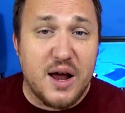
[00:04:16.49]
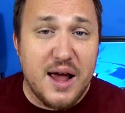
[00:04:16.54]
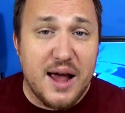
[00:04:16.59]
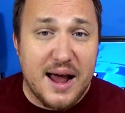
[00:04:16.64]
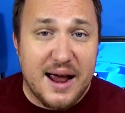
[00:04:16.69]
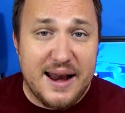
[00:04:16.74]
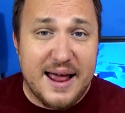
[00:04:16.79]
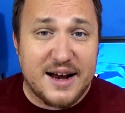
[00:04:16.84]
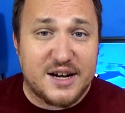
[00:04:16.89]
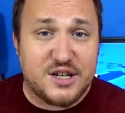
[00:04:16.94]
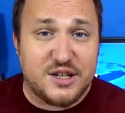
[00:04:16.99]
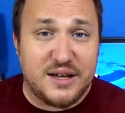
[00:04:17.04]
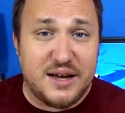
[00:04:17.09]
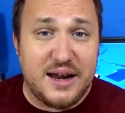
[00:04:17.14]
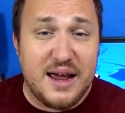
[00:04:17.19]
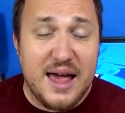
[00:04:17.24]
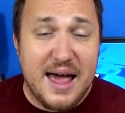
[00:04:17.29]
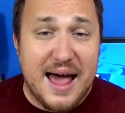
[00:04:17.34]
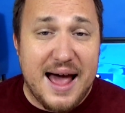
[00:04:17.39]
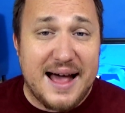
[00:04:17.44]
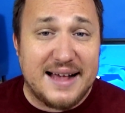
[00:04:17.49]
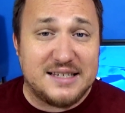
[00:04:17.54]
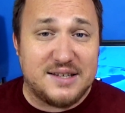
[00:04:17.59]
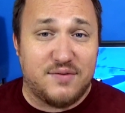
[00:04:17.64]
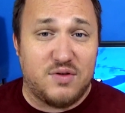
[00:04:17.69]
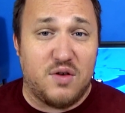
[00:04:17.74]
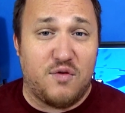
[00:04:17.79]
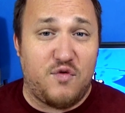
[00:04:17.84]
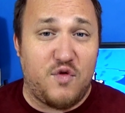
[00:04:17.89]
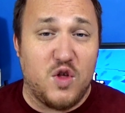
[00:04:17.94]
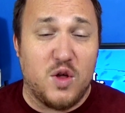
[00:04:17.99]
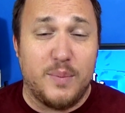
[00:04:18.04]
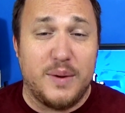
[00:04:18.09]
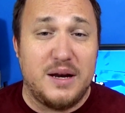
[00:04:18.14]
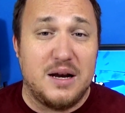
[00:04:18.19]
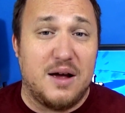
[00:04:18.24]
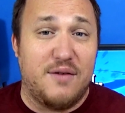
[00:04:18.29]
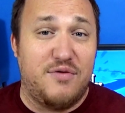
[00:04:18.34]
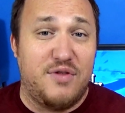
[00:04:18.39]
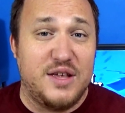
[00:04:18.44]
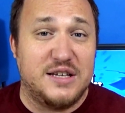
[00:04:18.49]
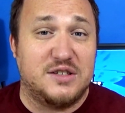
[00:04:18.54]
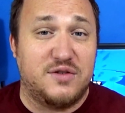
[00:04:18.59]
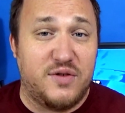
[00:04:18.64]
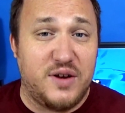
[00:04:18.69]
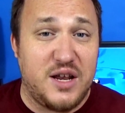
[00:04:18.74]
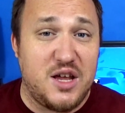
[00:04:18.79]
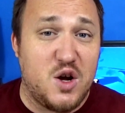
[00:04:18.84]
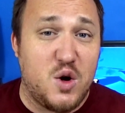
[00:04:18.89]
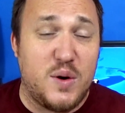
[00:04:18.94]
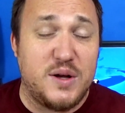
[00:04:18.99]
And actually, as of the filming of this video,